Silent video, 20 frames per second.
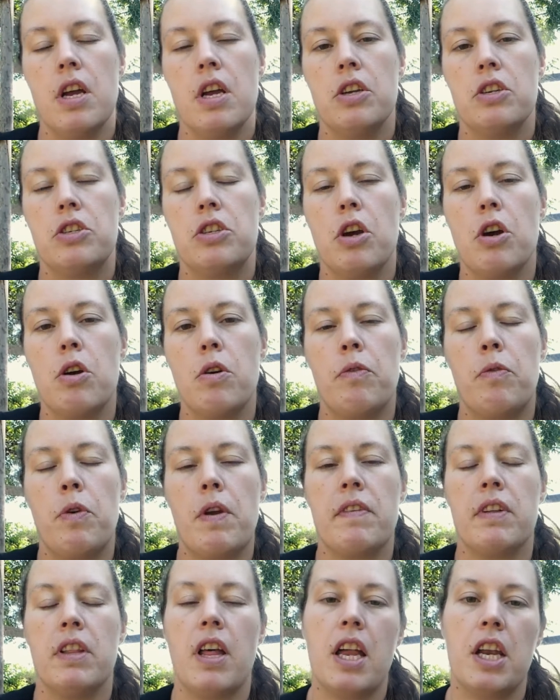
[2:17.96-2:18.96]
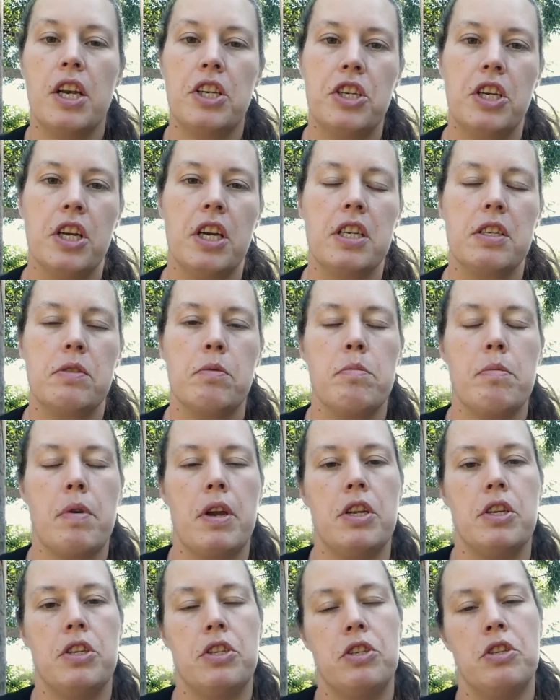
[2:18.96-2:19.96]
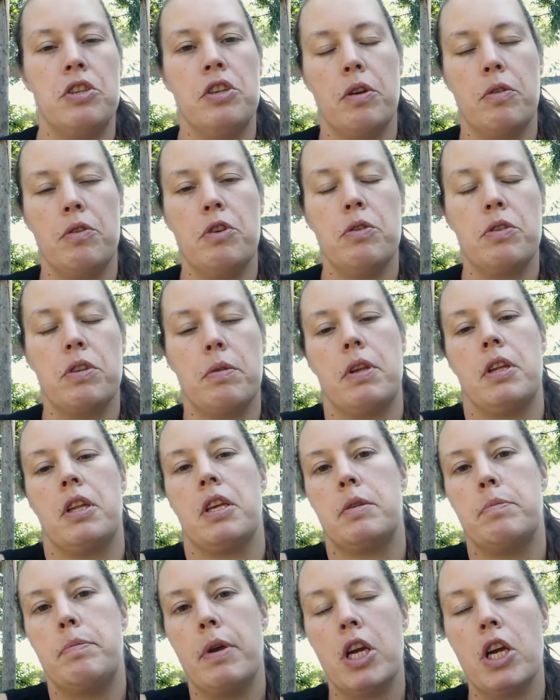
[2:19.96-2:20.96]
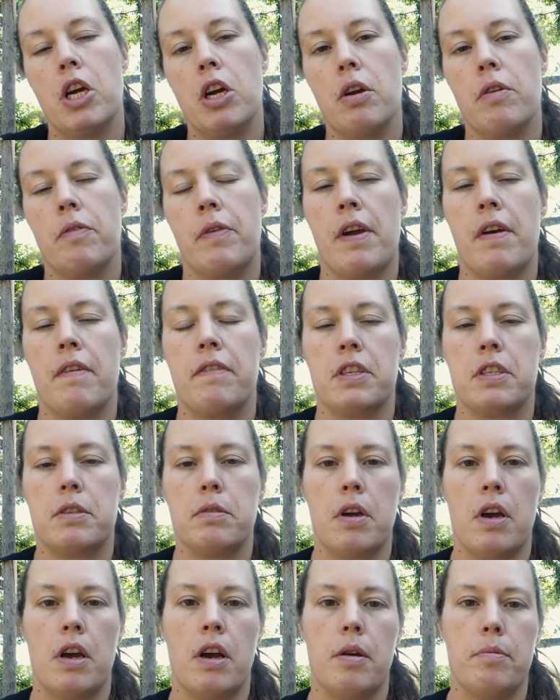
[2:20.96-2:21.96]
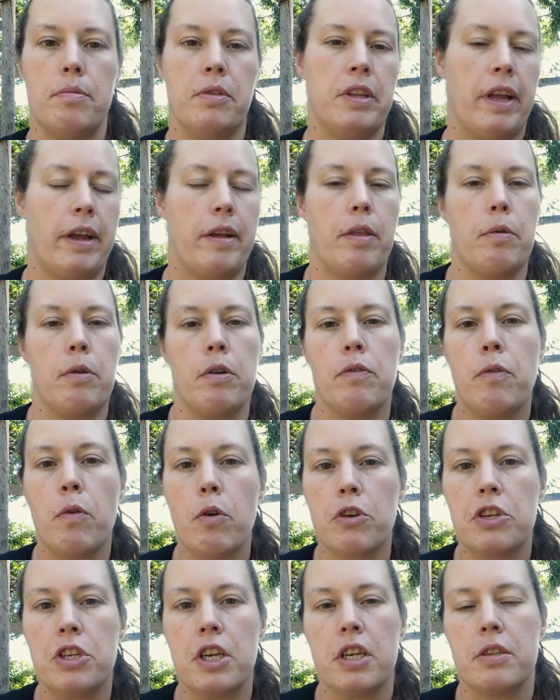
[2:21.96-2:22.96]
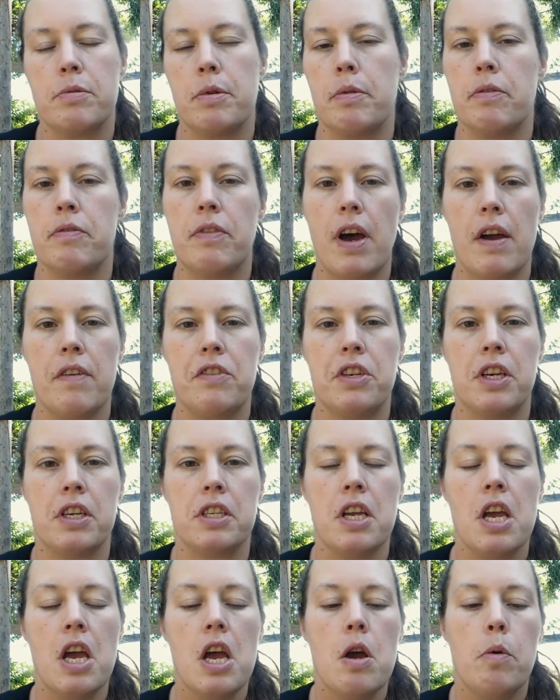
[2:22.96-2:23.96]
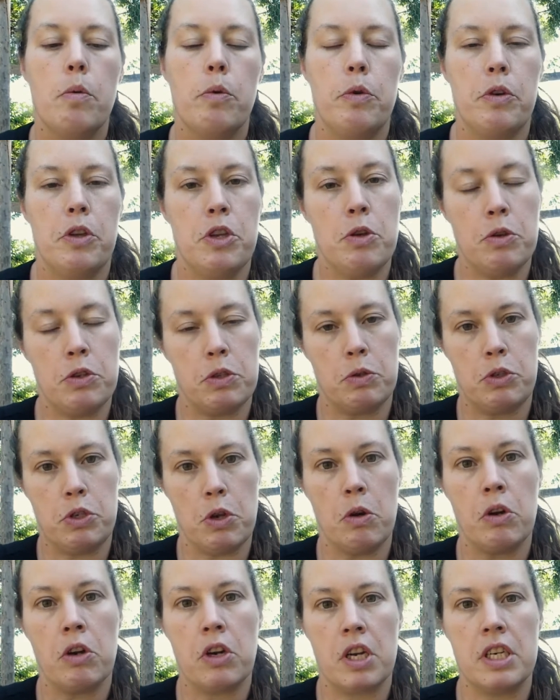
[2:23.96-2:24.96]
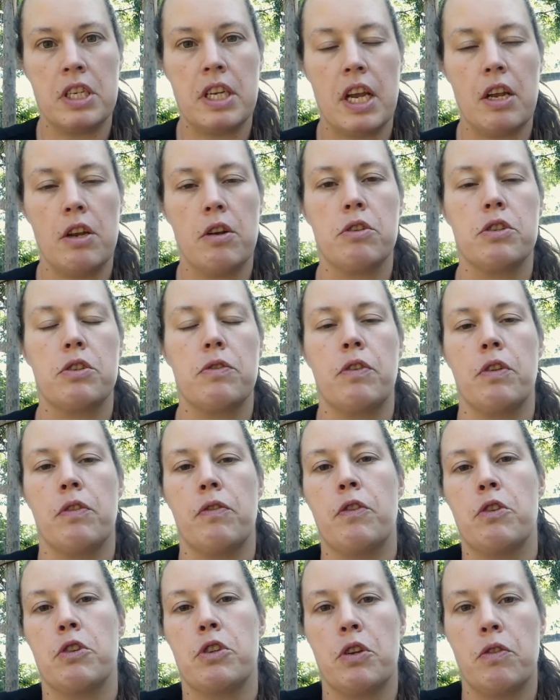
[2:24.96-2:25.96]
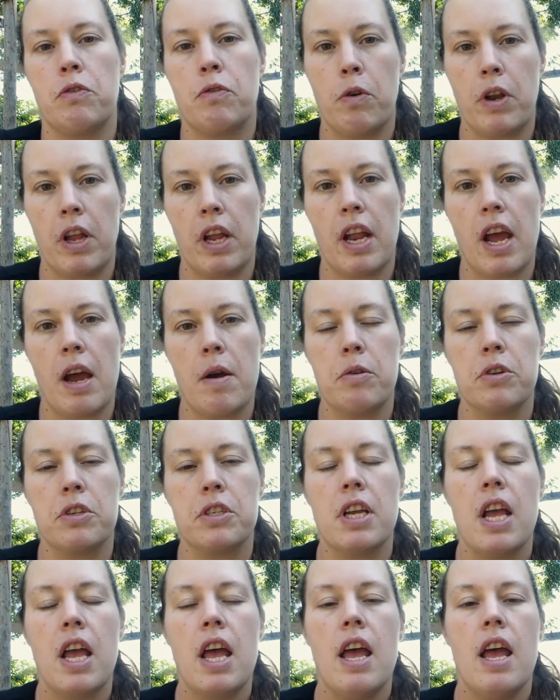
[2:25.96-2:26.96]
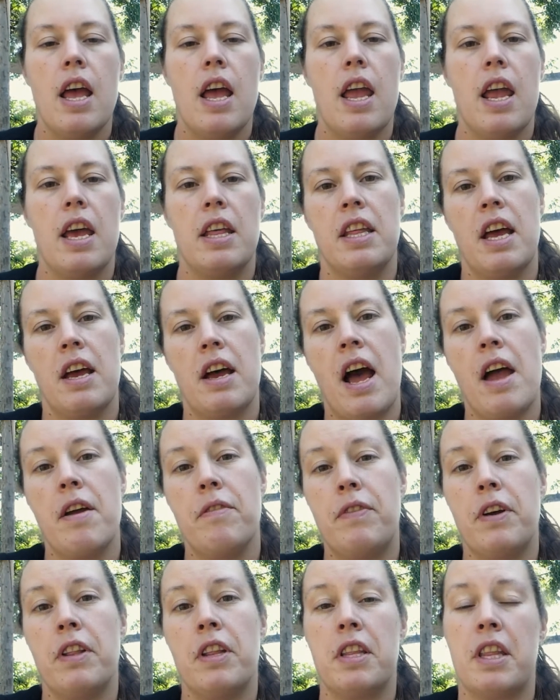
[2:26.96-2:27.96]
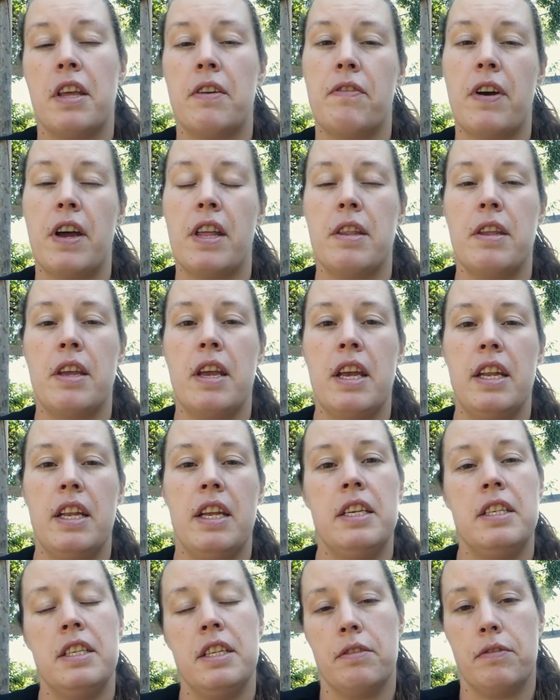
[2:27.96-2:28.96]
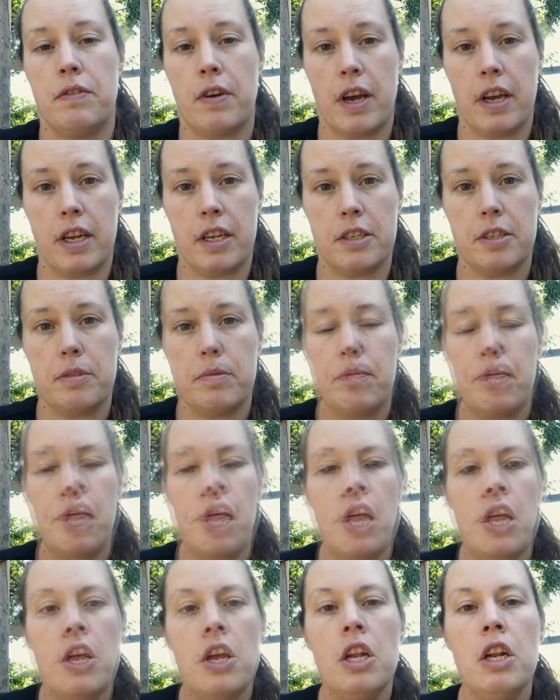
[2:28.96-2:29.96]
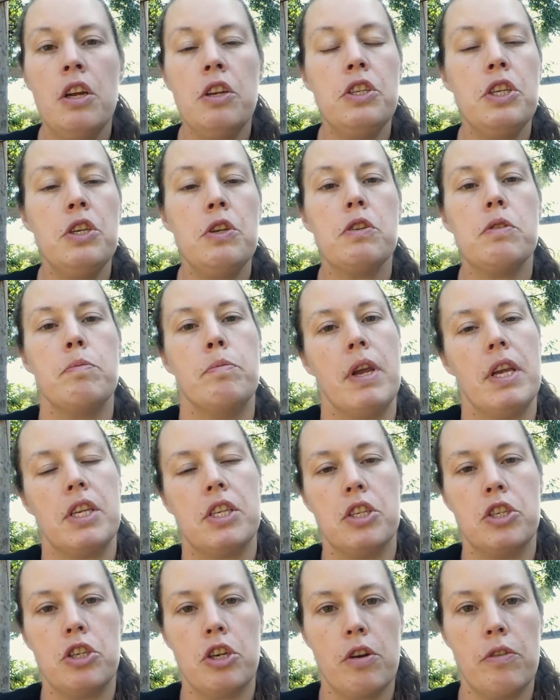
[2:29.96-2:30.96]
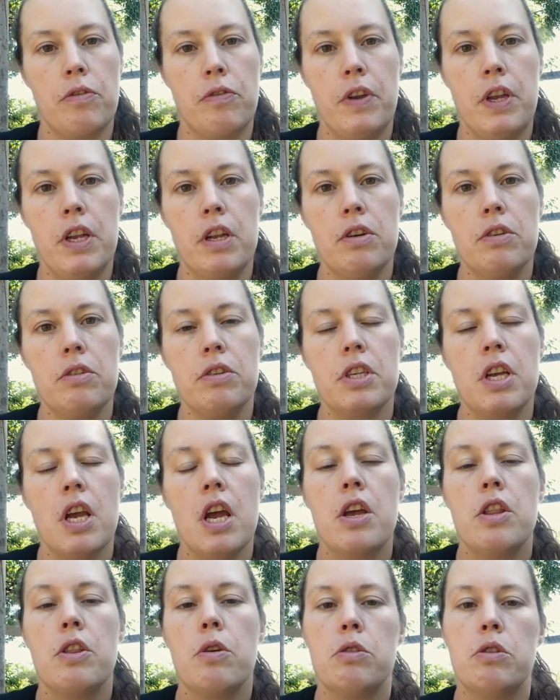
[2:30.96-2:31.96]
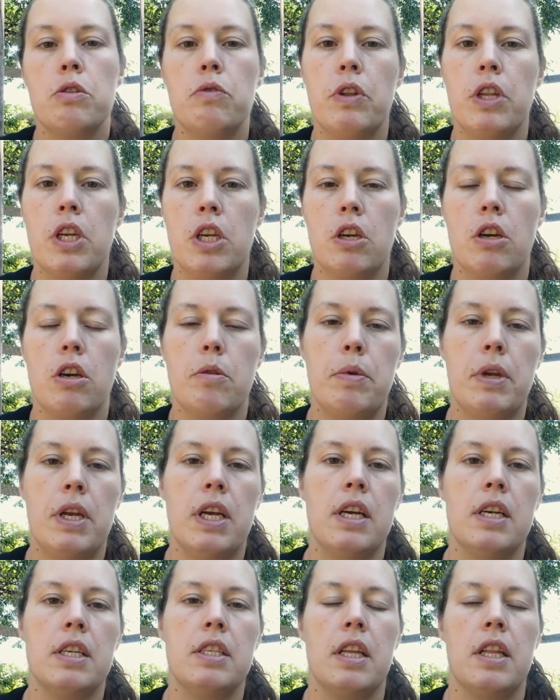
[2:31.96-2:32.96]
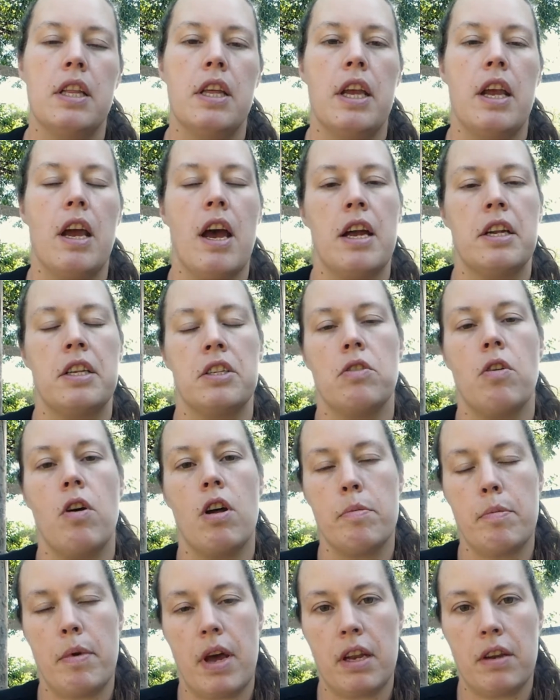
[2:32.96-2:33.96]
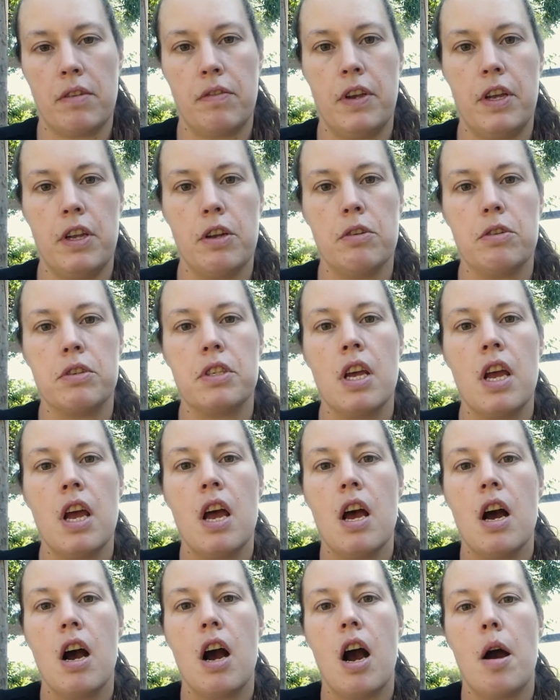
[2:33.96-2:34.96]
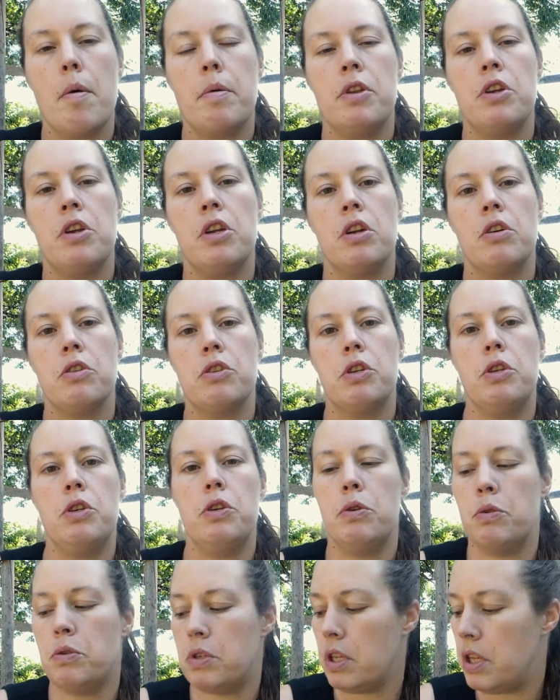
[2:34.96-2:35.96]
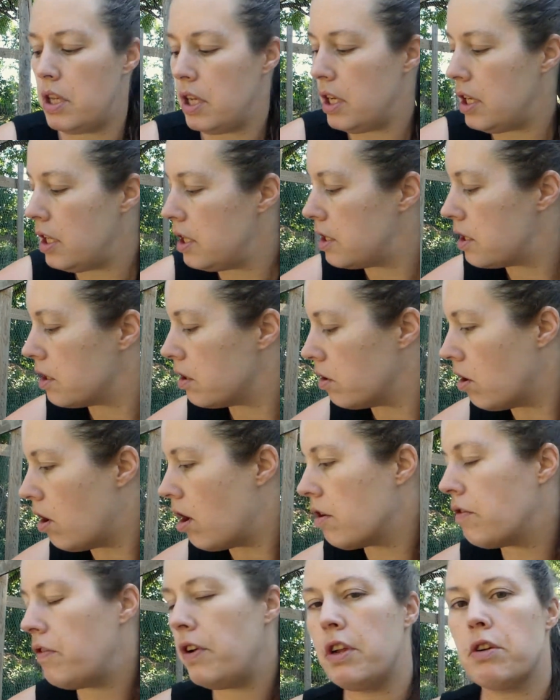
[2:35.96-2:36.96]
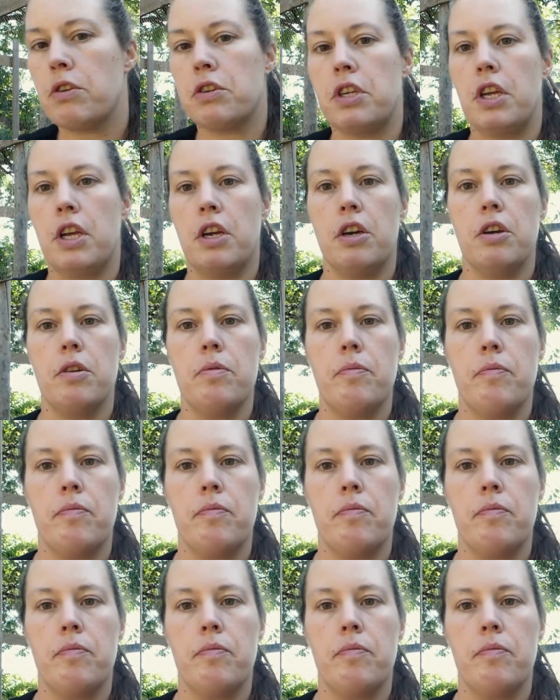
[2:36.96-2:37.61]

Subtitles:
So if we have a lot of chicks, we might use something that's bigger. If we have like 3 or 4 chicks, maybe 5 chicks, we'll use those yogurt containers for the first 48 hours. And I found that they find it easy to find. You can also use mason jar feeders. Those are really good because they act as automatic feeders. And you can also use these long feeders here.